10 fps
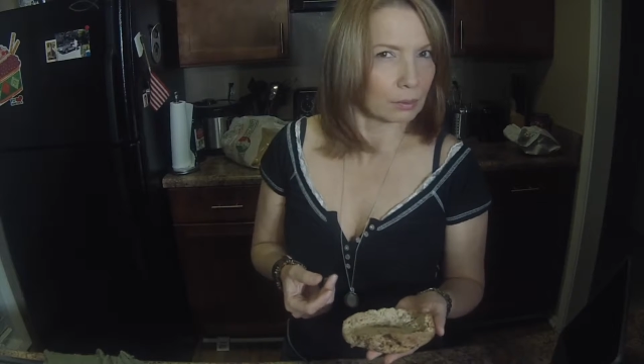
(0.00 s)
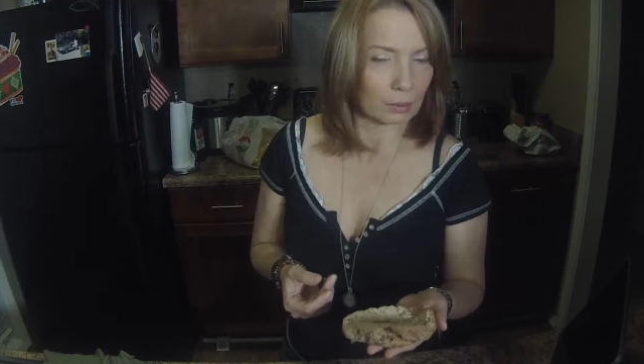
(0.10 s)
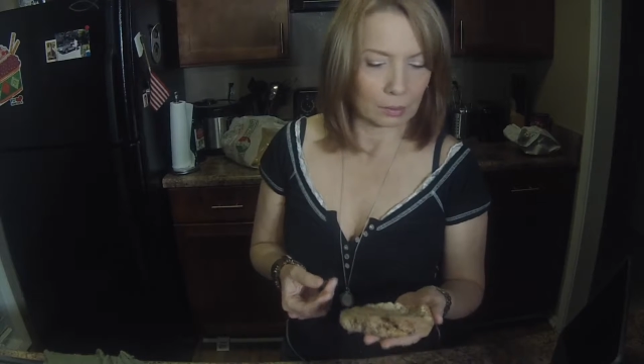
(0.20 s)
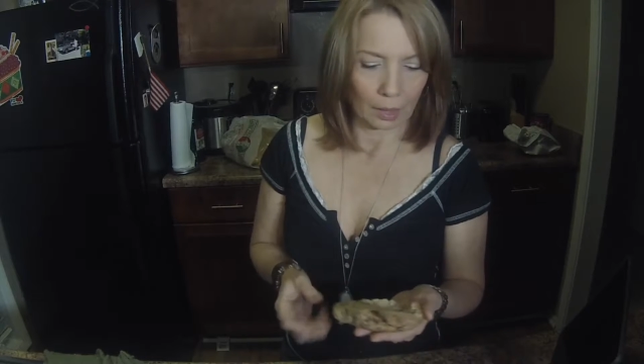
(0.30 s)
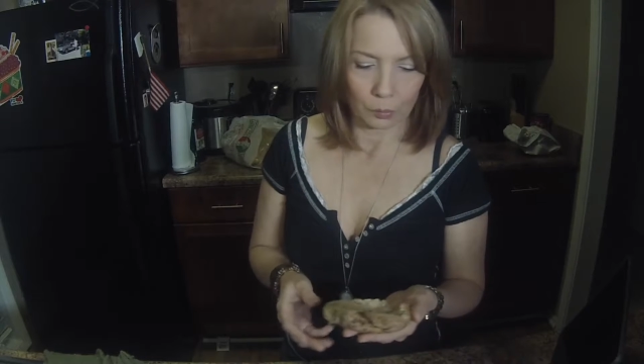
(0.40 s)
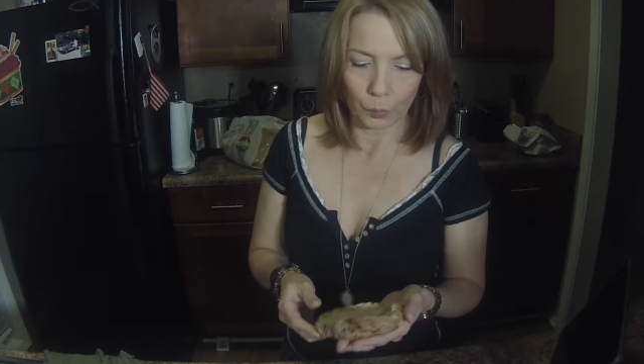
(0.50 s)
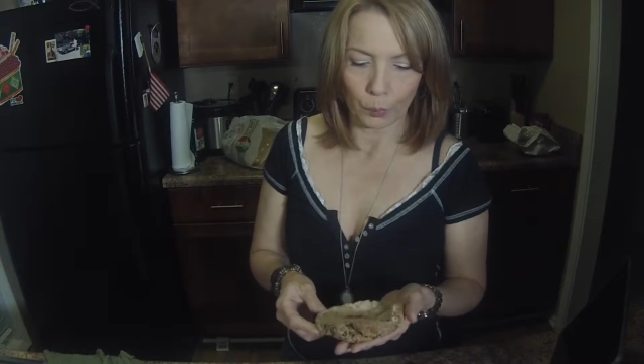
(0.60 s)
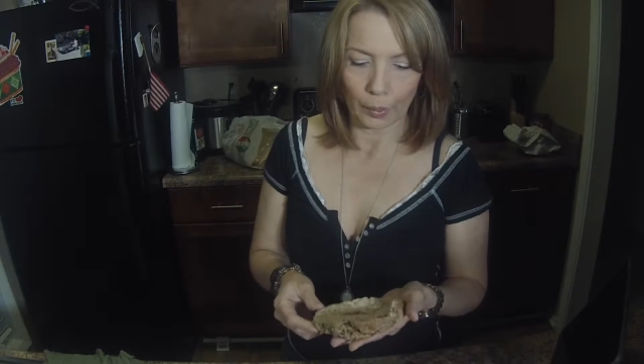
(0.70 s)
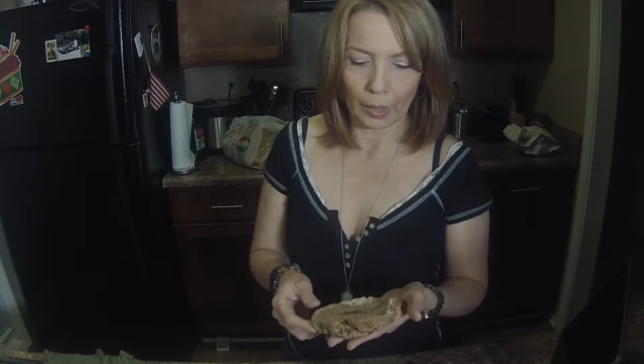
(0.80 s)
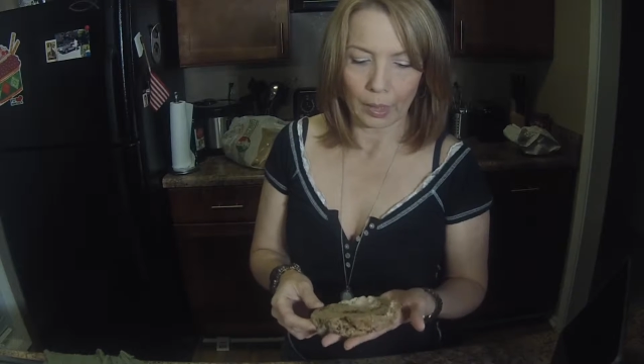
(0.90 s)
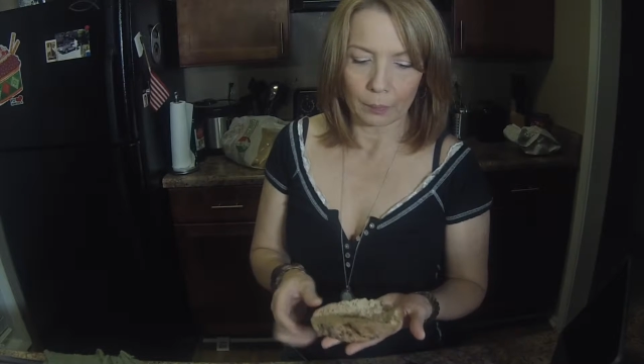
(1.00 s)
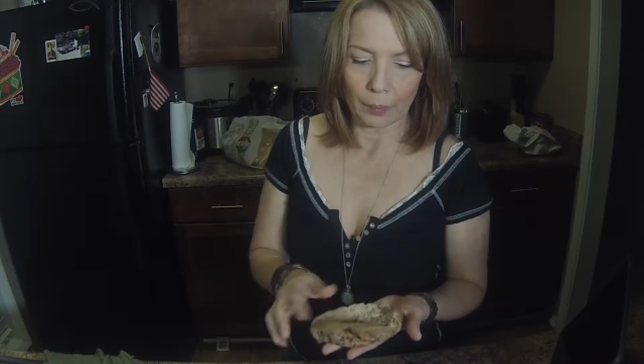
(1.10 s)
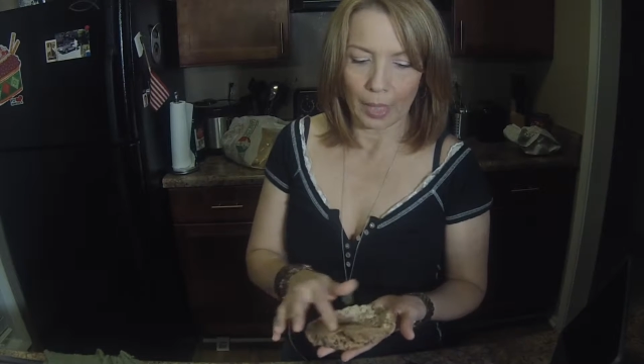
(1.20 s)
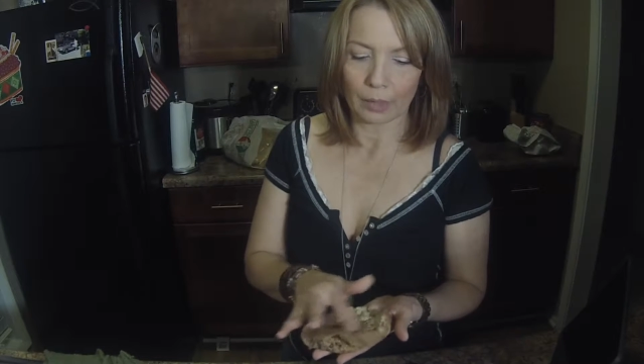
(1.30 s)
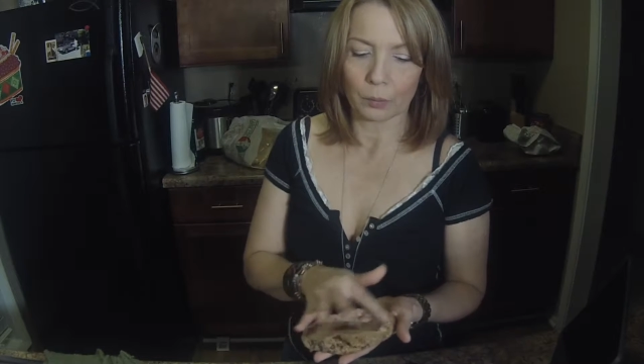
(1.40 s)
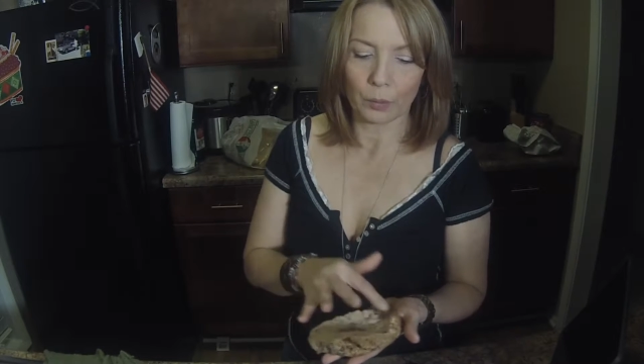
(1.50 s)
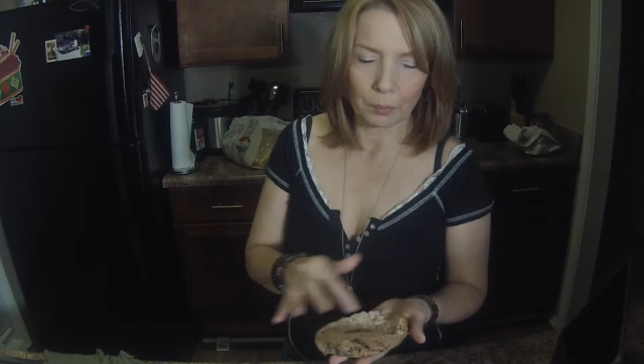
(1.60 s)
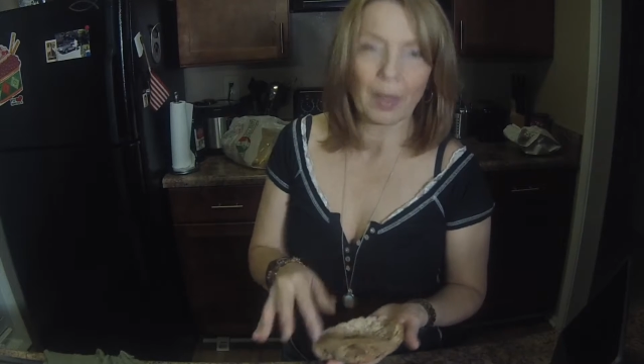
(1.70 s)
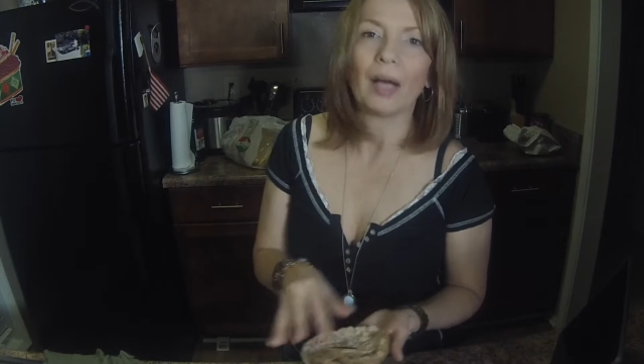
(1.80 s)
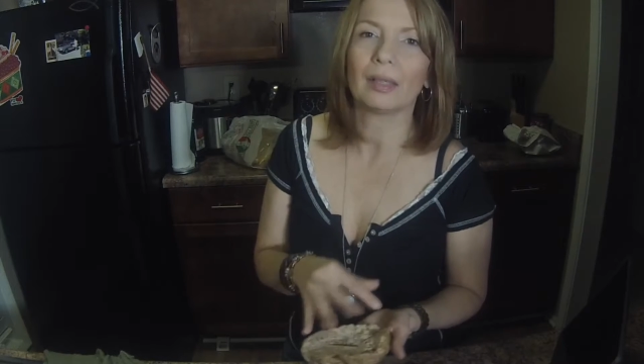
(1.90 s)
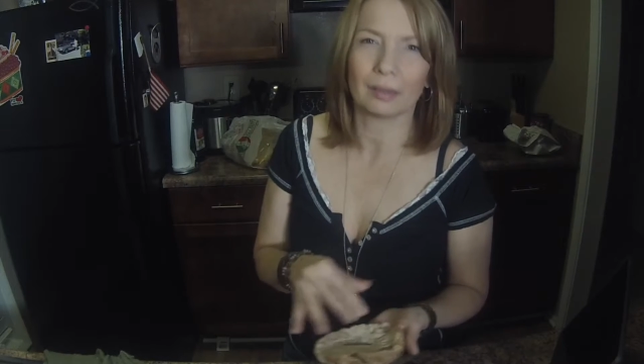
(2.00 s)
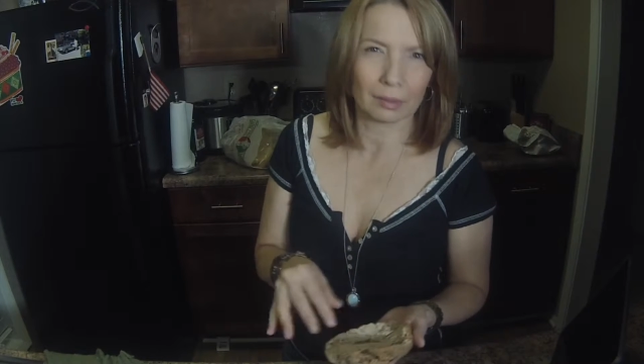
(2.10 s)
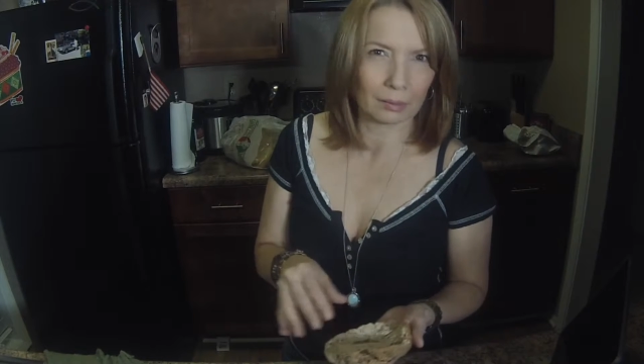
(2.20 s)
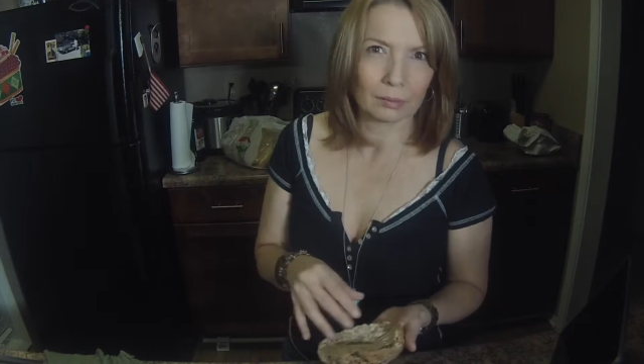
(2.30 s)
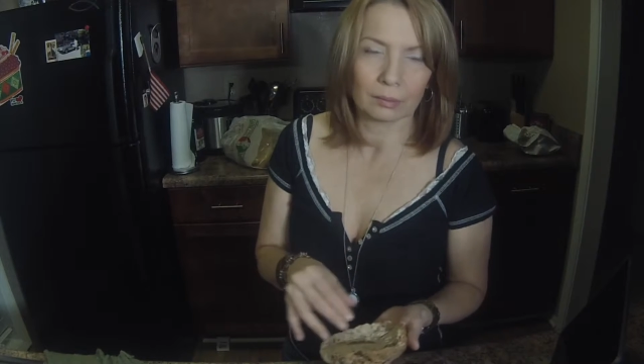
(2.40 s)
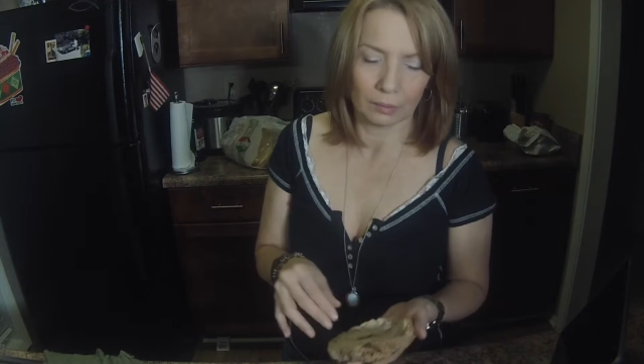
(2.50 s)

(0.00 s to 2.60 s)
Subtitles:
Sometimes we want to eat bread with butter,